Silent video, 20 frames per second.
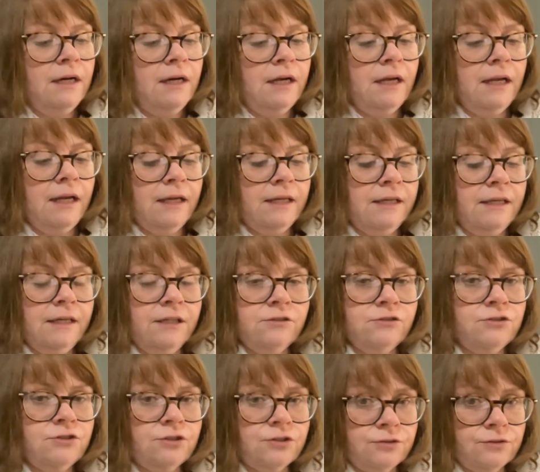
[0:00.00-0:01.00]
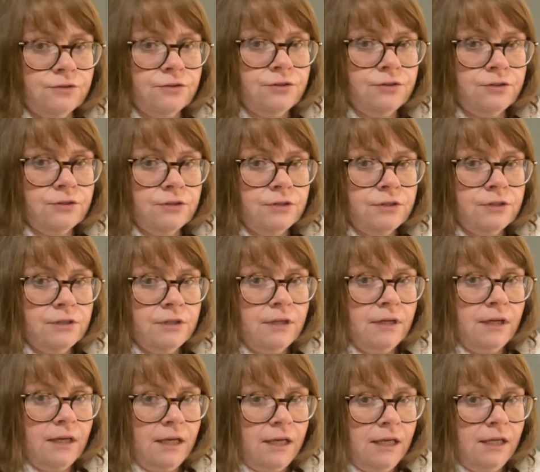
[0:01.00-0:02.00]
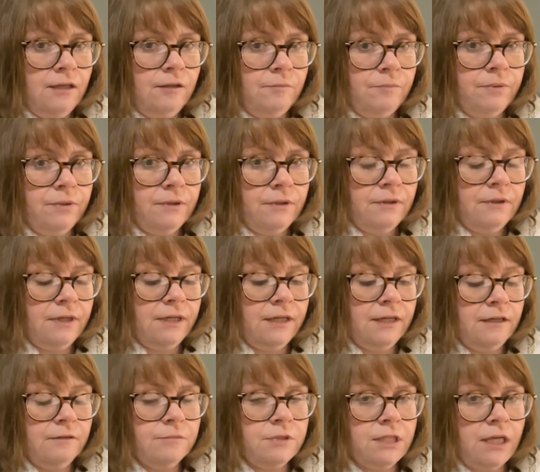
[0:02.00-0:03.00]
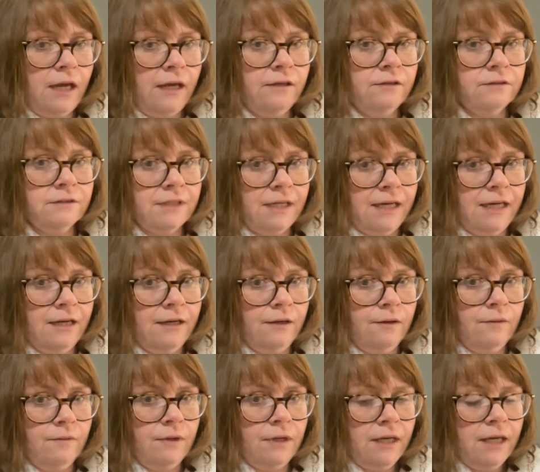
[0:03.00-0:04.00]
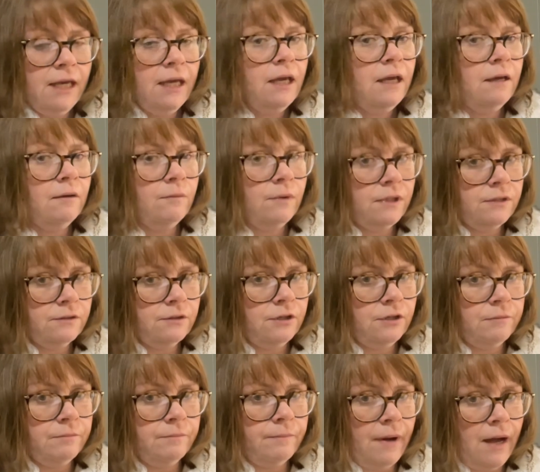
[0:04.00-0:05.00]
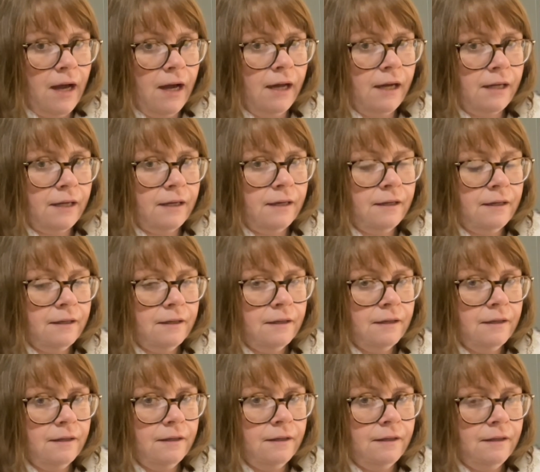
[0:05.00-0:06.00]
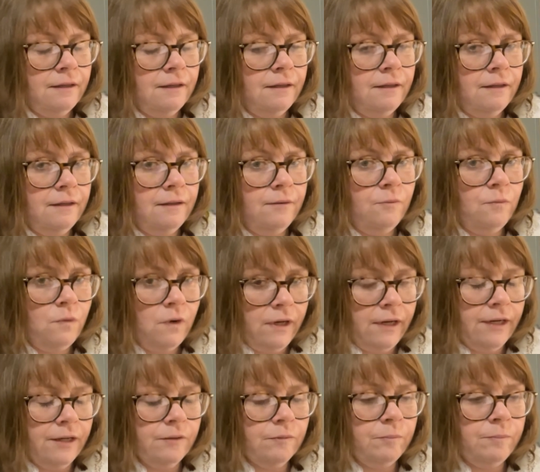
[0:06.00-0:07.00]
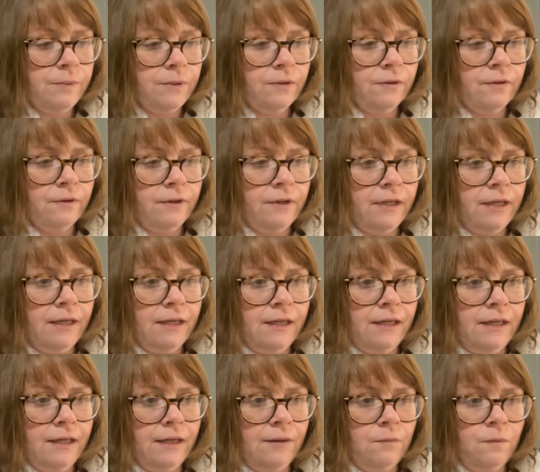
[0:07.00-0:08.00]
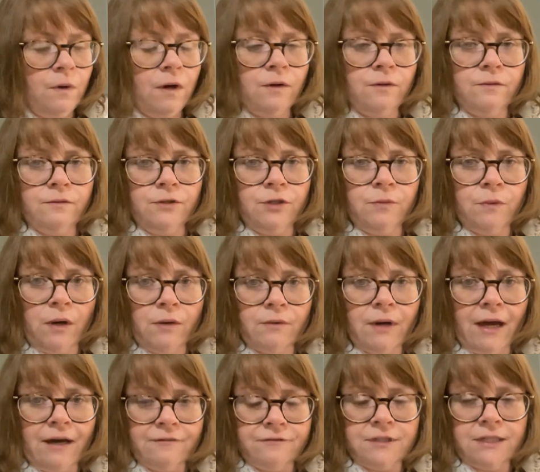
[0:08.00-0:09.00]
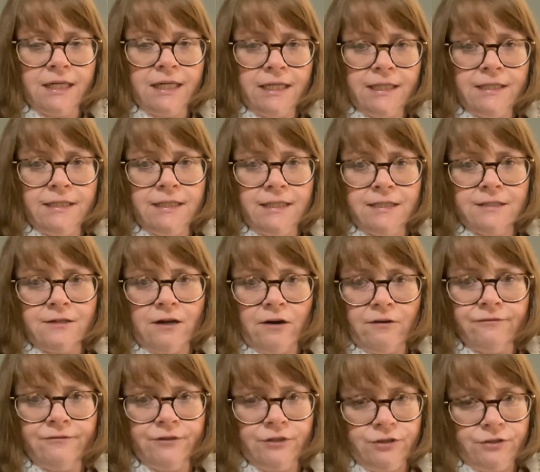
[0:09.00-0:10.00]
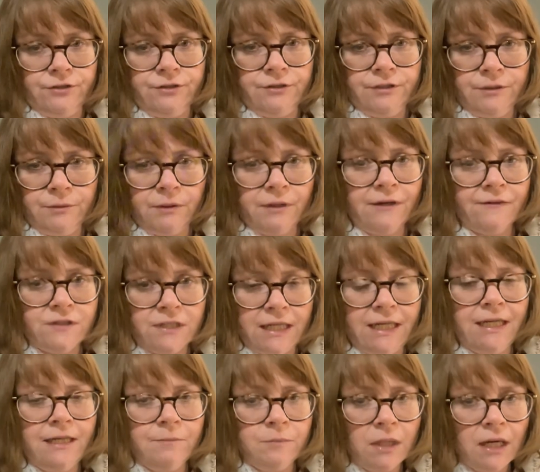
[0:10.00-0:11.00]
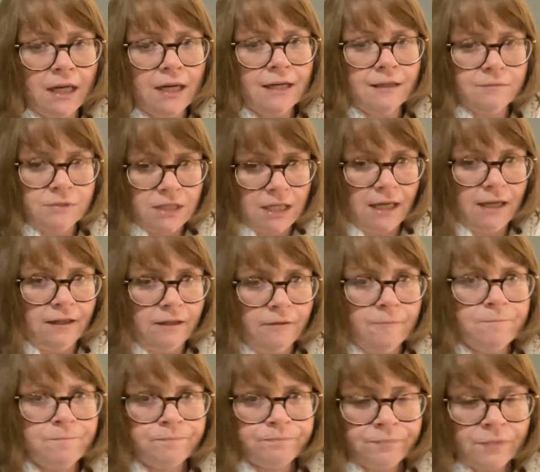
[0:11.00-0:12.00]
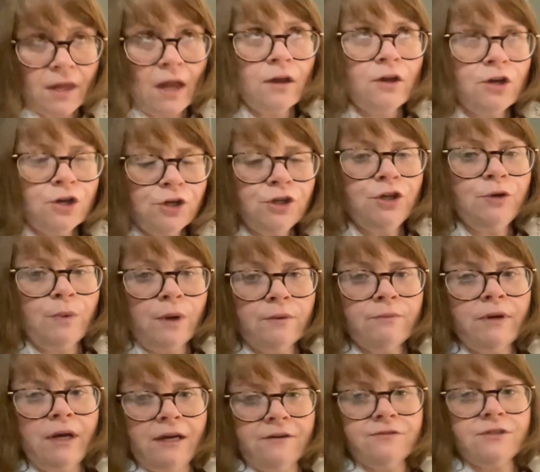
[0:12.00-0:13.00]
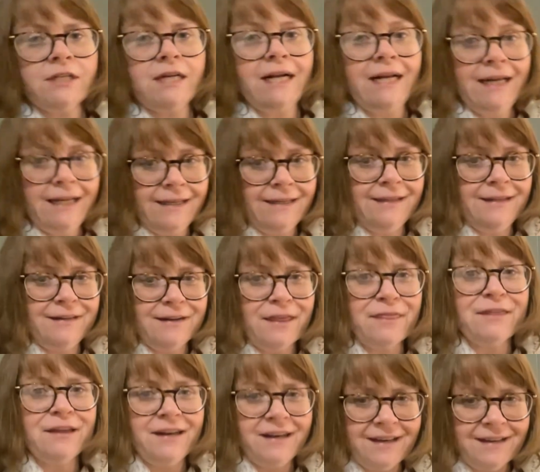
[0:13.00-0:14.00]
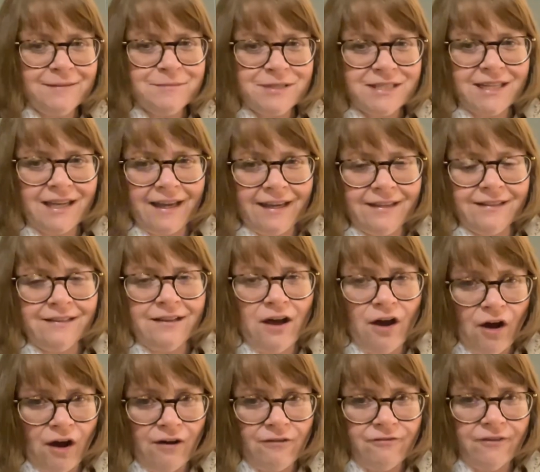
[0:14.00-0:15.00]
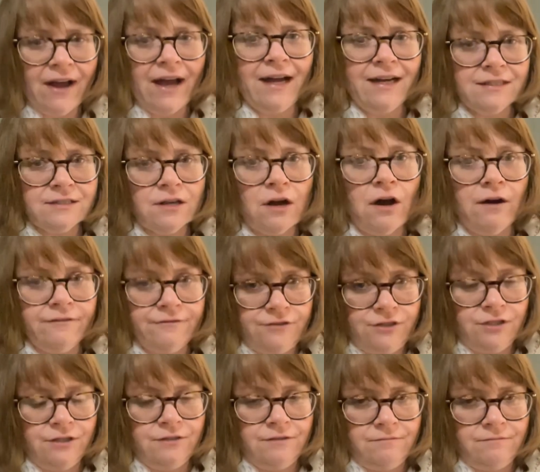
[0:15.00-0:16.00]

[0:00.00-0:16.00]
and it does keep the Limescale down. It will come back, it will, but it won't. You won't have to clean it as often. You won't have to clean the Limescale. You won't have to clean the Limescale off as often,